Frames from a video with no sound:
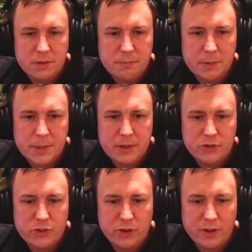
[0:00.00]
Maybe they'll
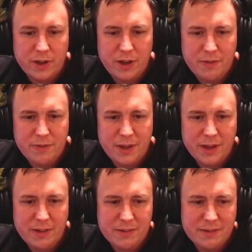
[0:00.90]
shock the halfling
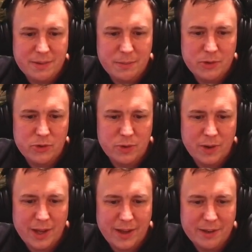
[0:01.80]
and we'll draw a
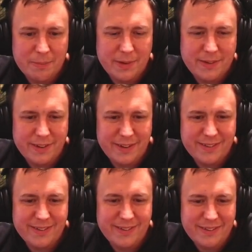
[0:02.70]
land and play
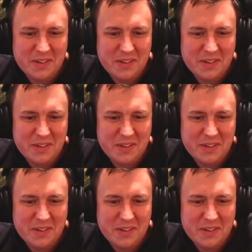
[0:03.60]
Jarsyl.